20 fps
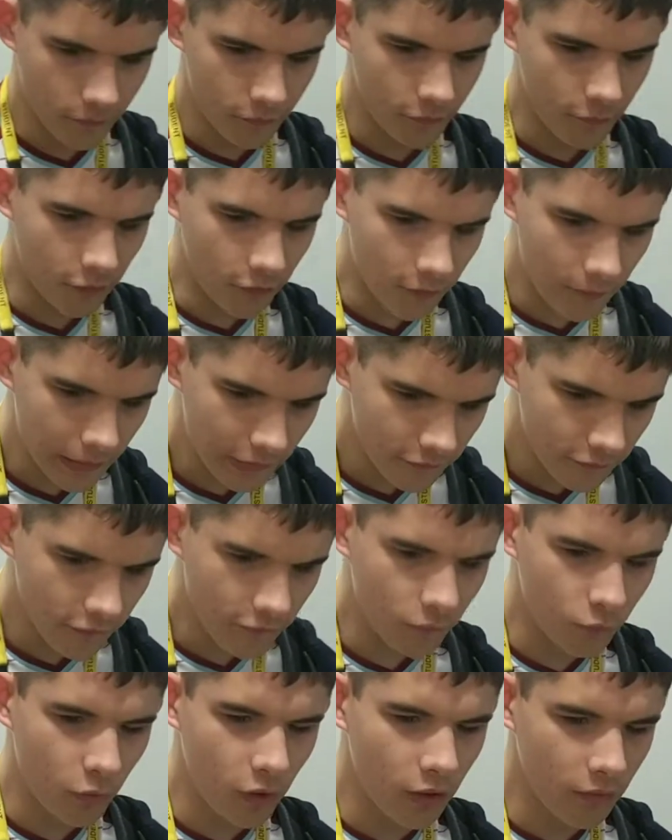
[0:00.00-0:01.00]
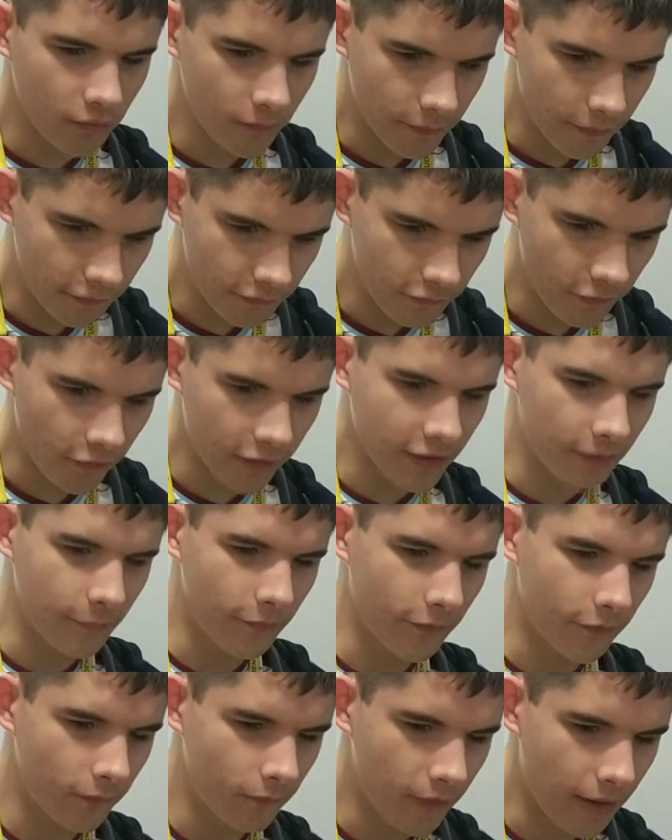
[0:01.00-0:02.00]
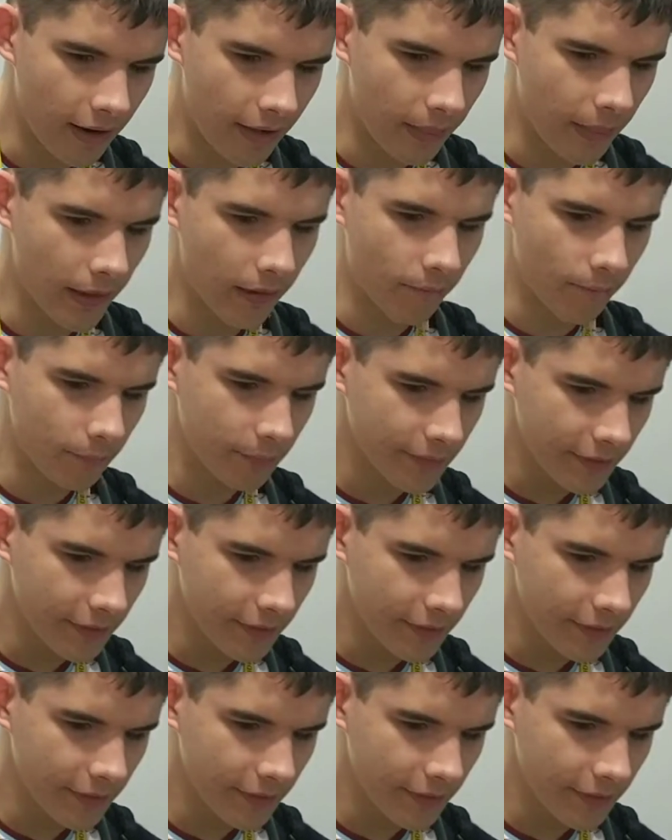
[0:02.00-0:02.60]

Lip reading: So let's just work with this document right now.